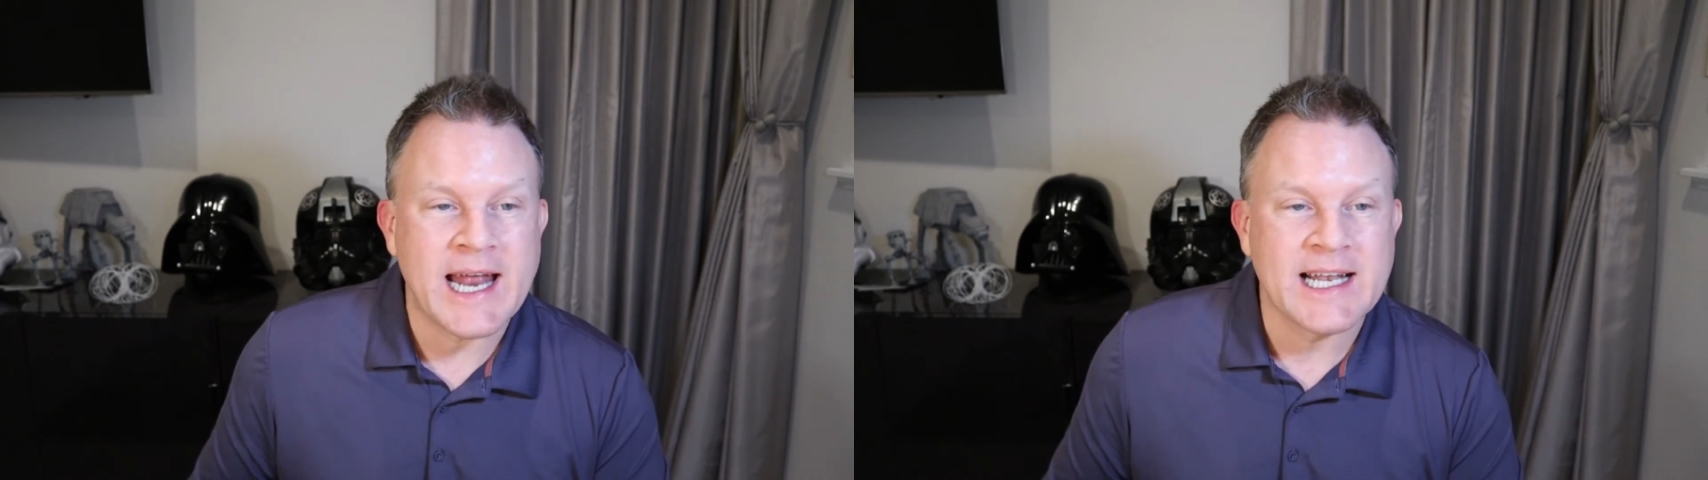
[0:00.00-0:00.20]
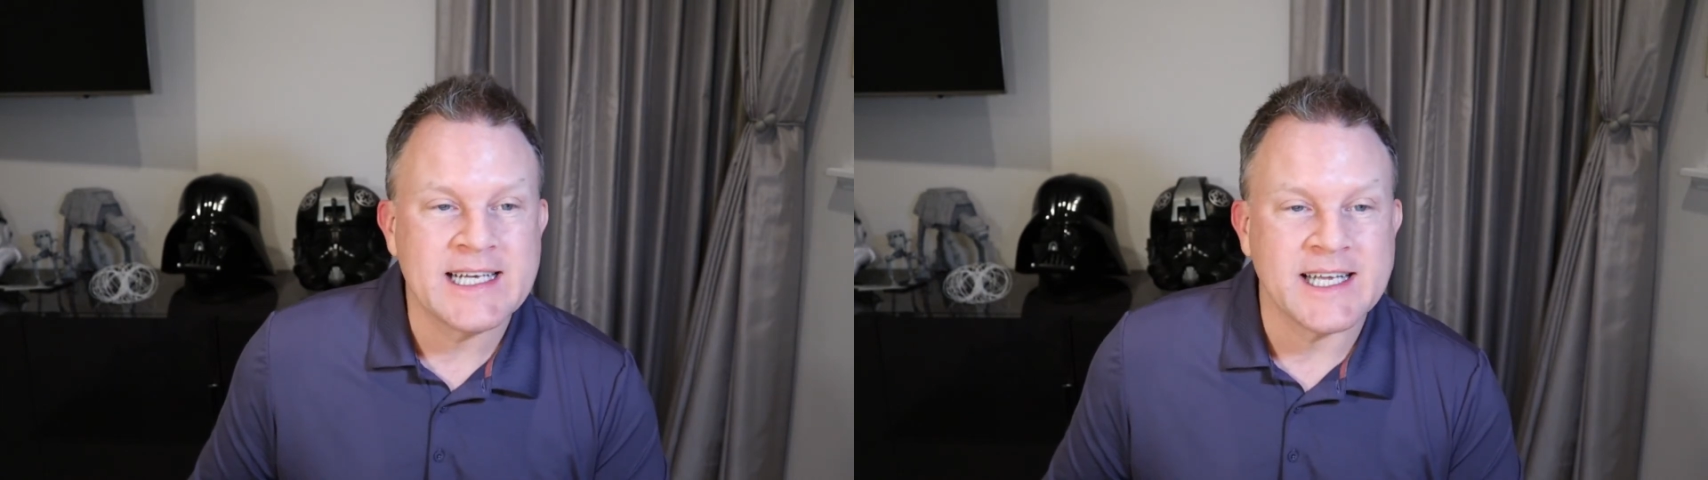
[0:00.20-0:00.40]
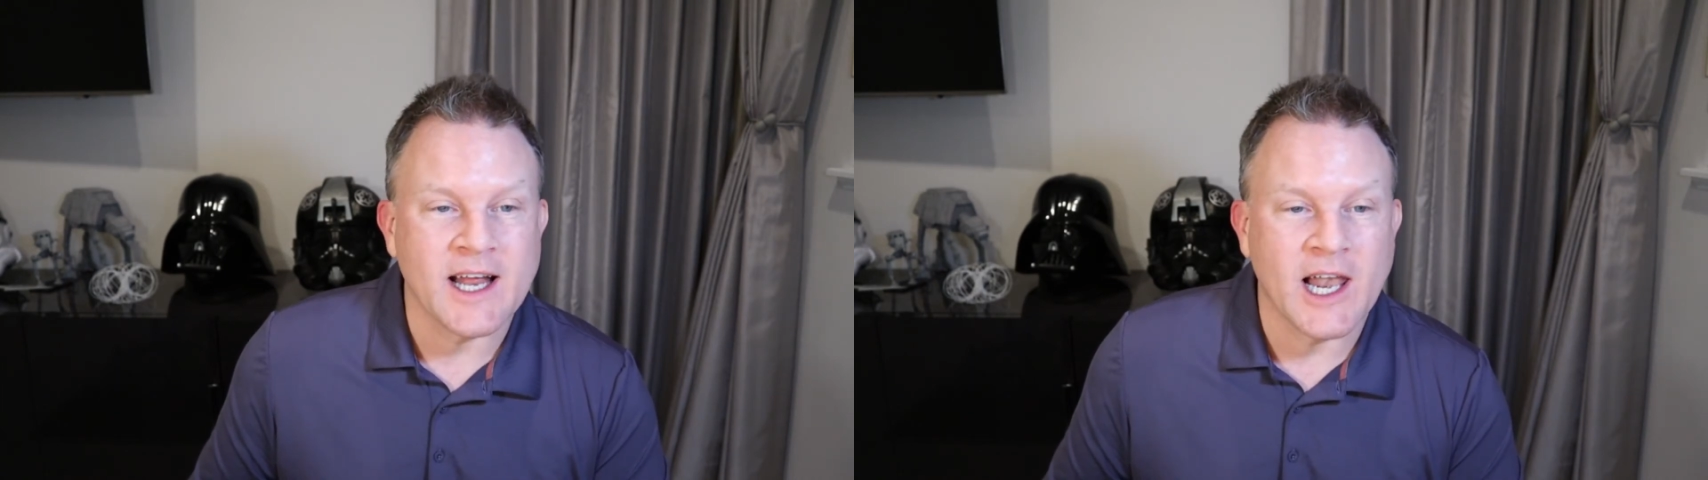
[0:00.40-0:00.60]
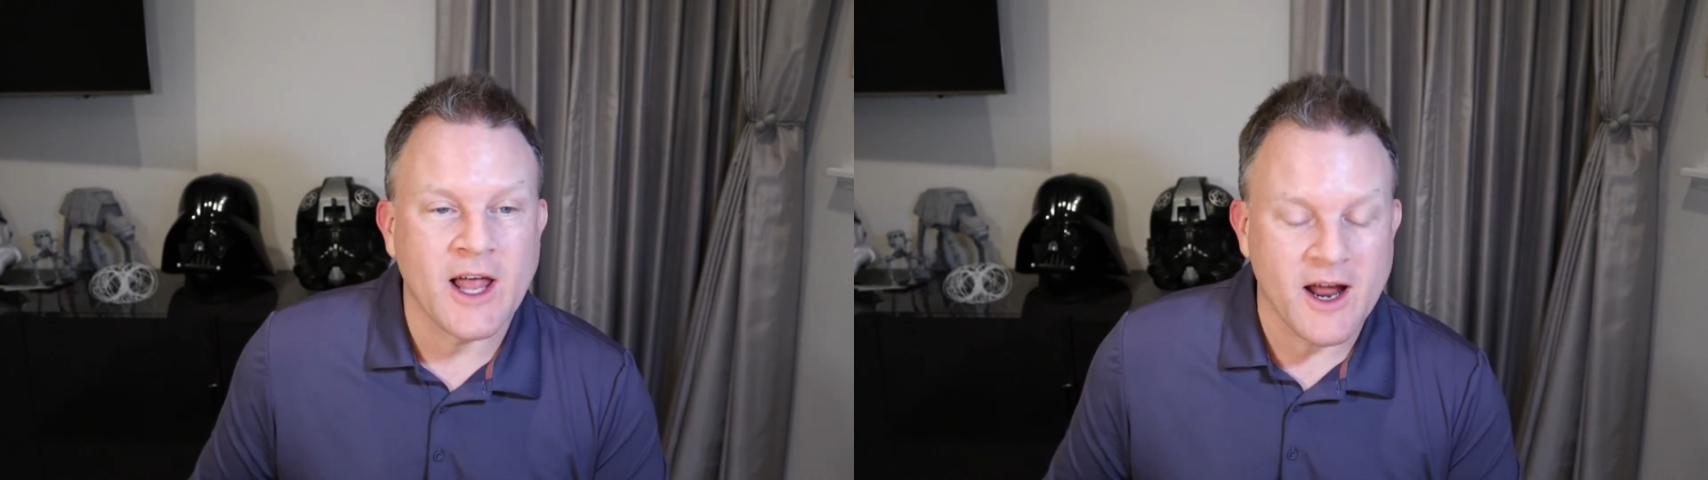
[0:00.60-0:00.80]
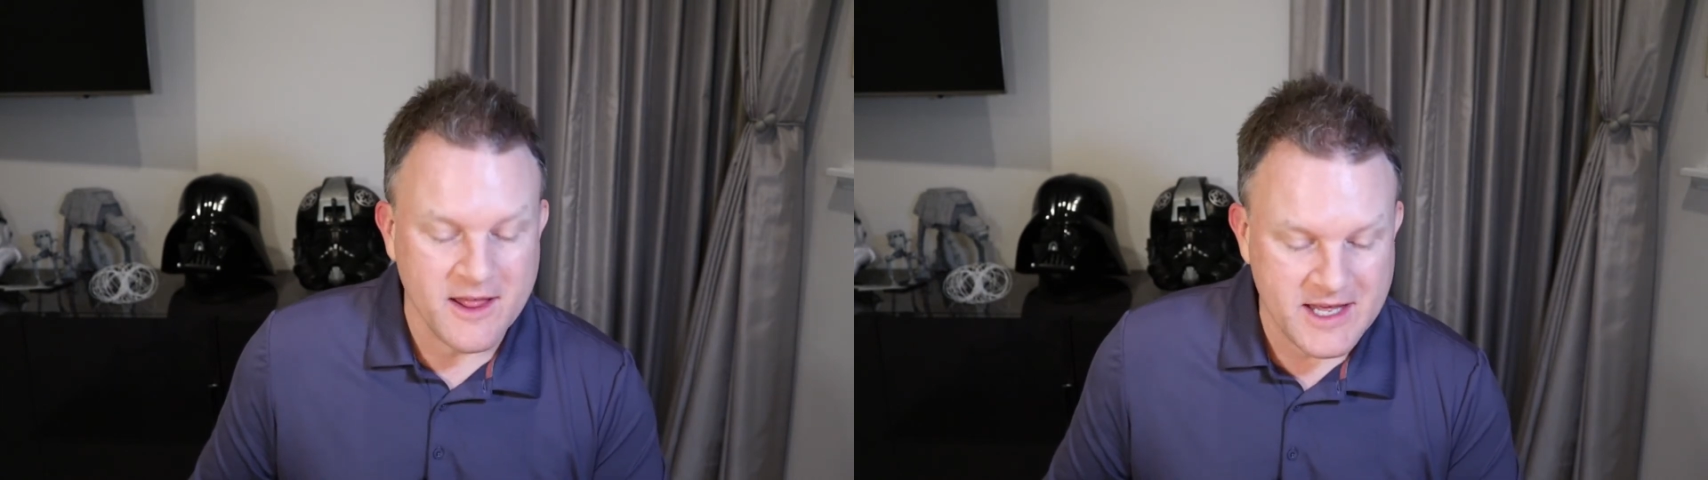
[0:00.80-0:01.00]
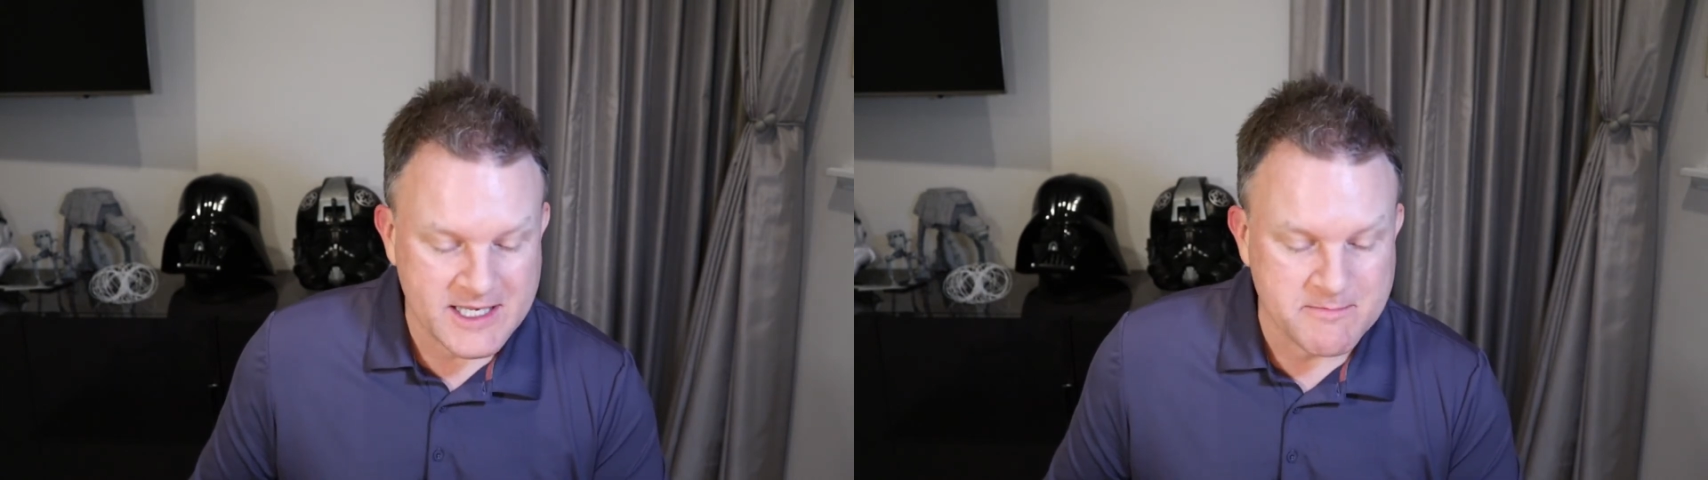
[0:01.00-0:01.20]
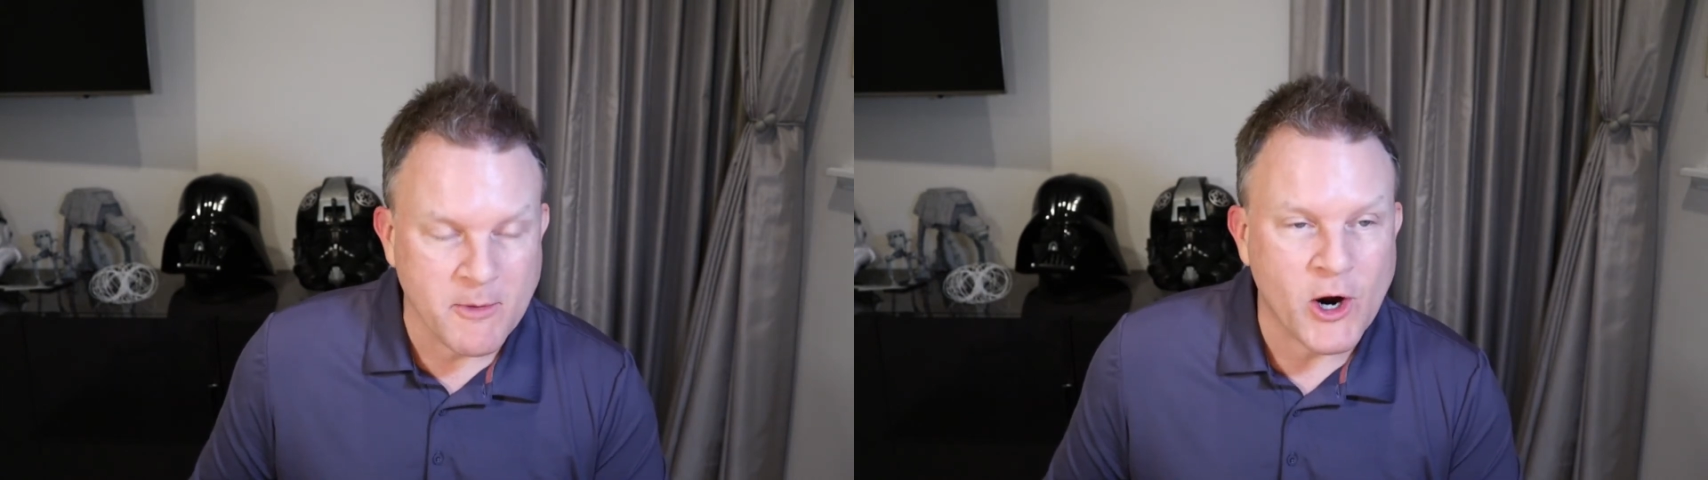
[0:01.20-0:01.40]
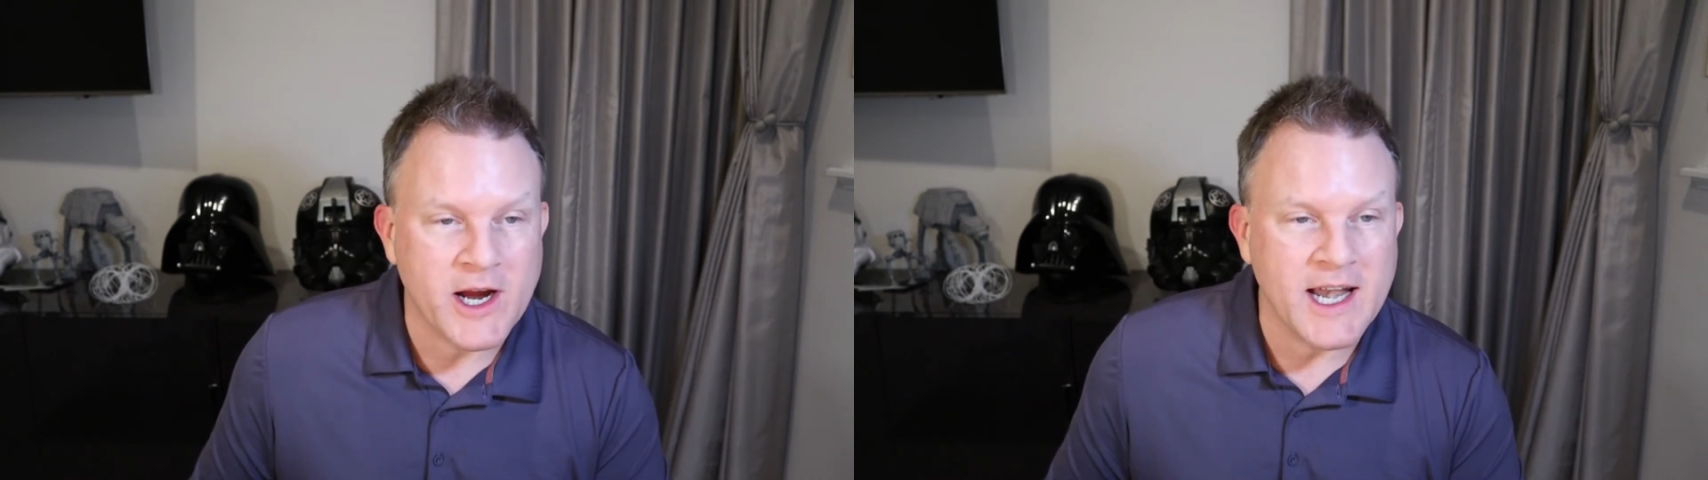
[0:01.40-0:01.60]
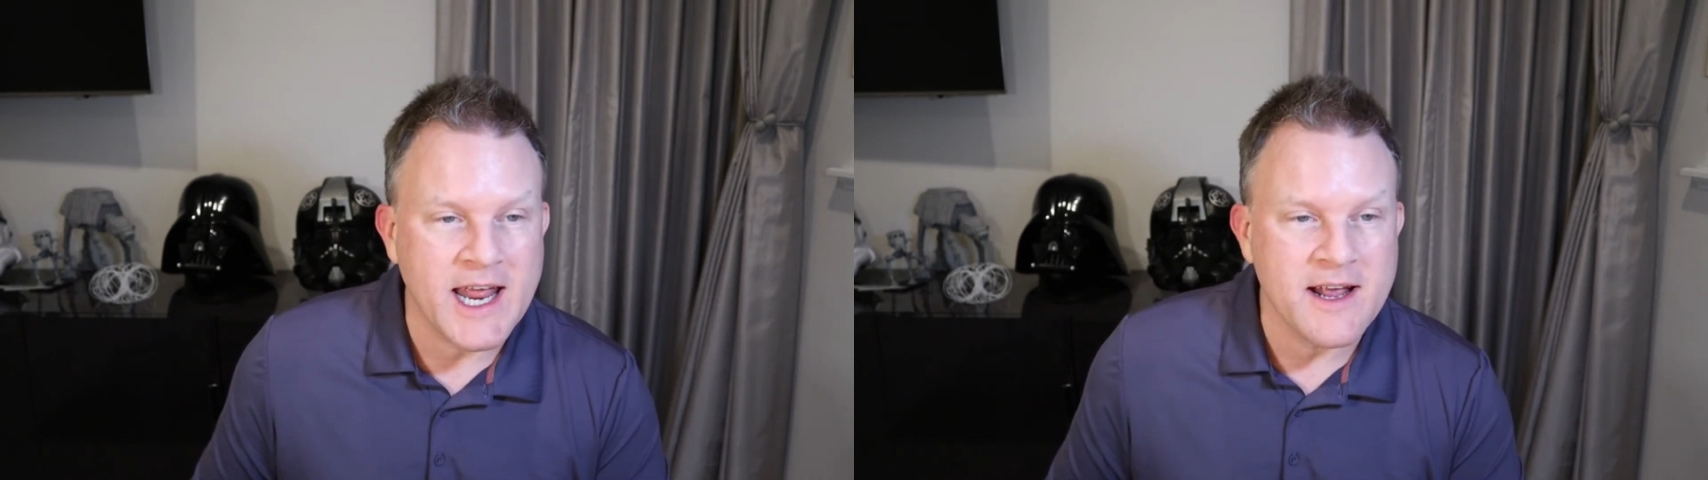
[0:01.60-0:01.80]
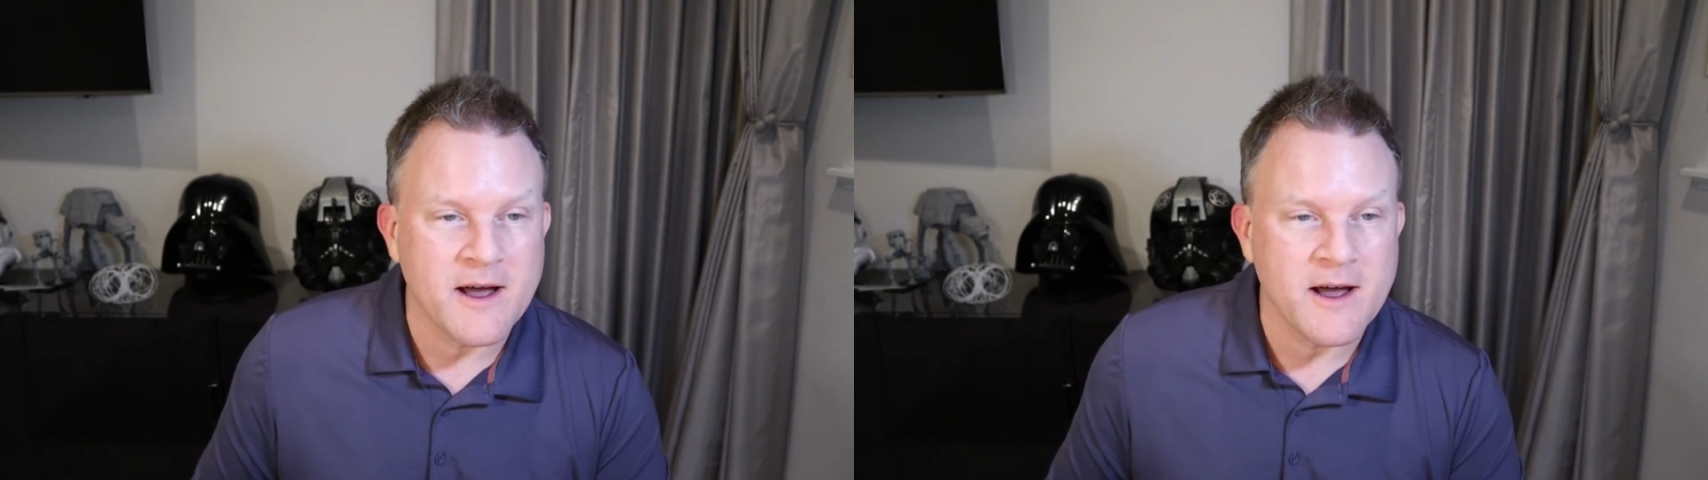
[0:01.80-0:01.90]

and listen, a lot of these marketing